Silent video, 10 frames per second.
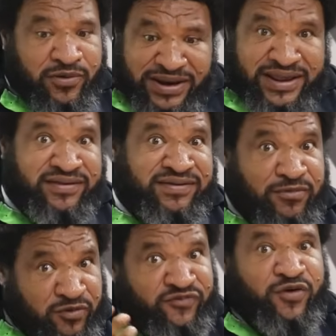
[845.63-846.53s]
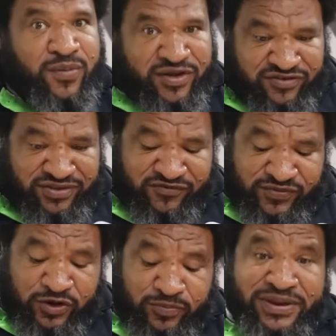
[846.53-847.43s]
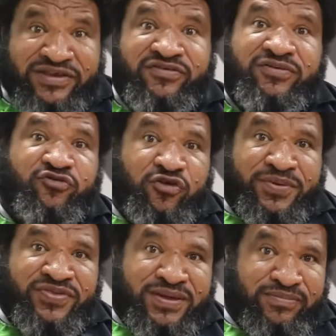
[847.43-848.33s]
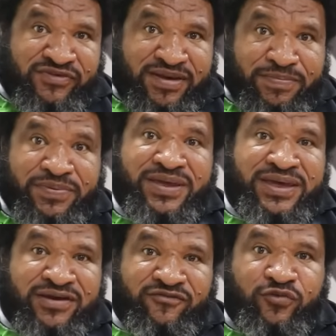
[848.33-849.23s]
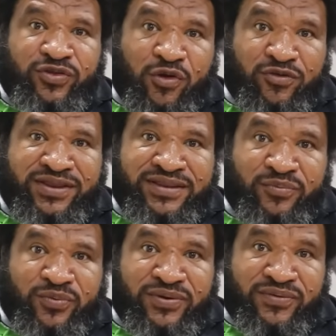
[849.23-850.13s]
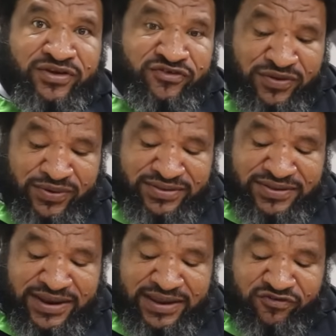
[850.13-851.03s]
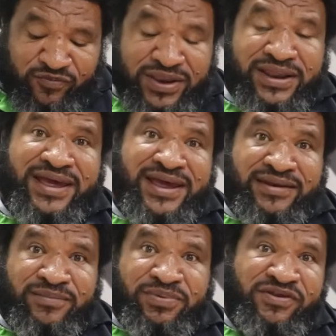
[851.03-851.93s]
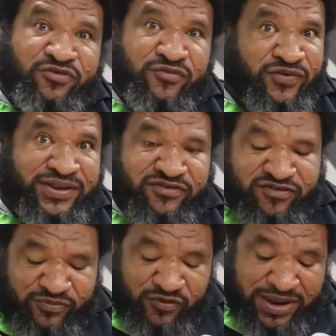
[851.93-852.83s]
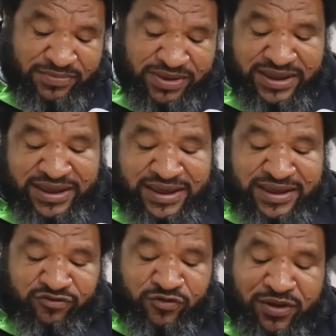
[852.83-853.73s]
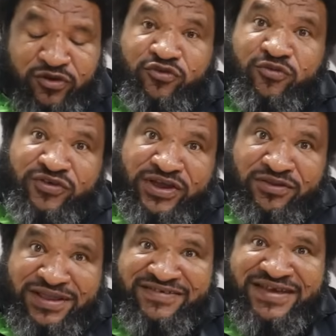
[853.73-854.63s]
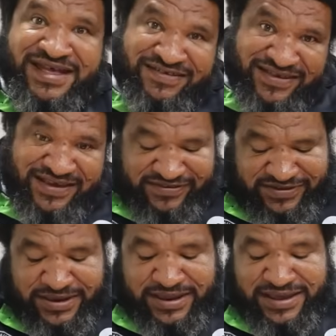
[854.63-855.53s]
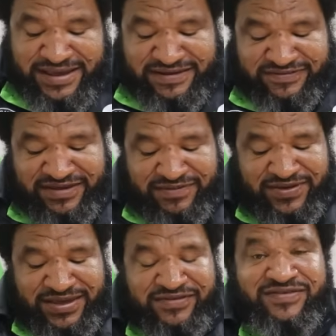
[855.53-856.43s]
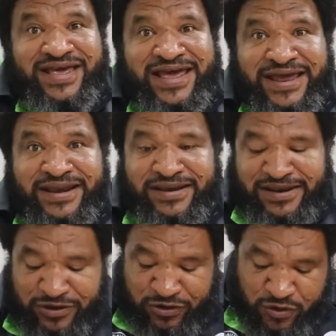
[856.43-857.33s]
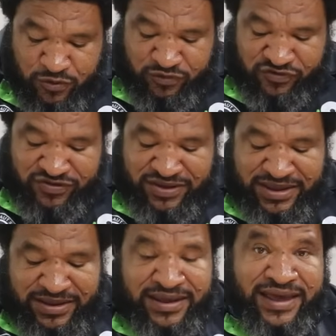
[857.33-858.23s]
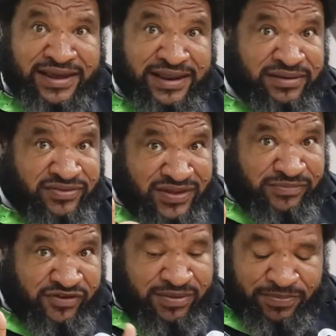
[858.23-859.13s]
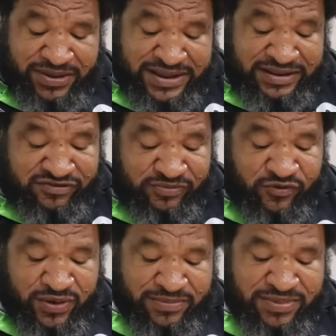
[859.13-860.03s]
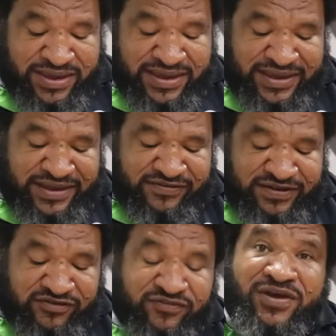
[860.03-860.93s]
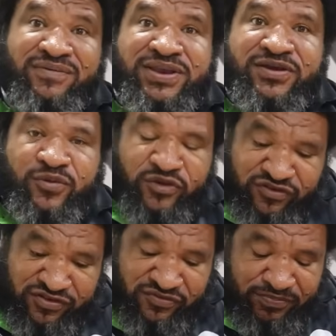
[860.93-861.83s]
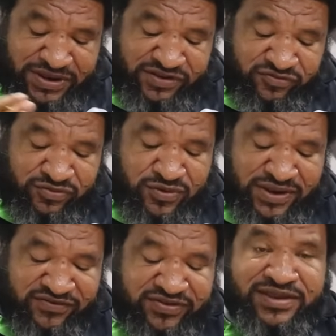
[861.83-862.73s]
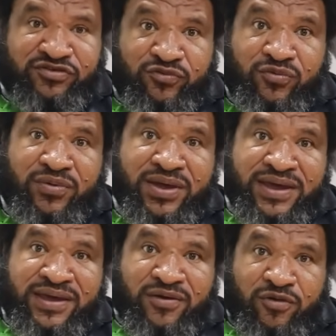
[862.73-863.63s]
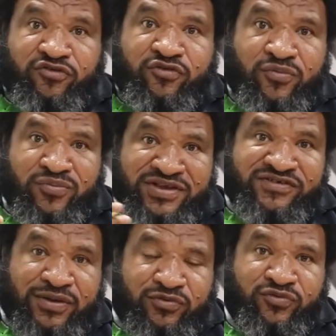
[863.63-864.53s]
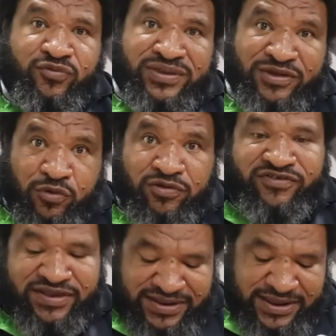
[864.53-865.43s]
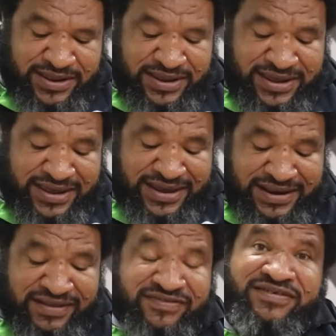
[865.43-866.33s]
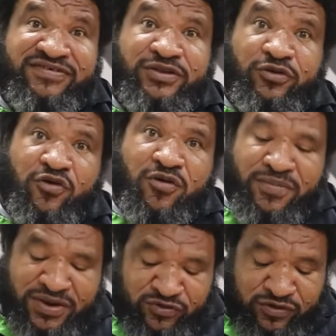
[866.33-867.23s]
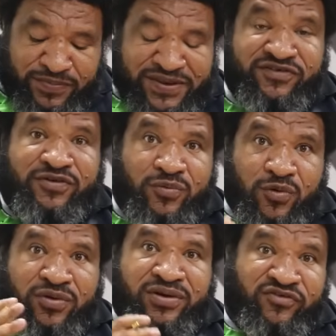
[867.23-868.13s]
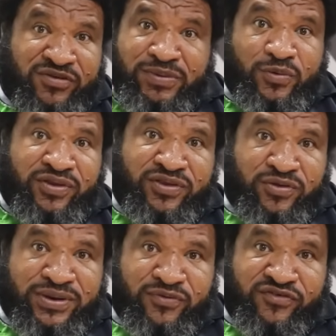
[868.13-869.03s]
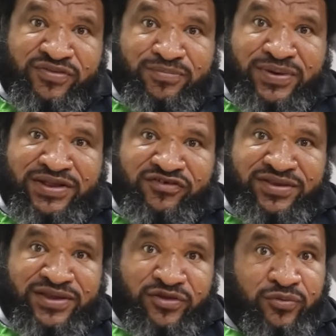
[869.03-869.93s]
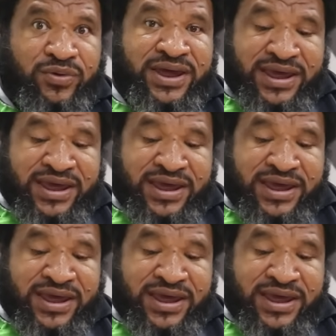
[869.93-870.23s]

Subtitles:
or any other time. Or if you are watching this video, please drop a thumbs up for the content that we're sharing today as well. And please don't forget to subscribe to our YouTube channel. That's NCSL Savings and Loans. Again, thumbs up and subscribe as such. If you have any questions, please don't hesitate to also reach out to the call center at ncsl.com.pg or simply walk into your nearest branch near you.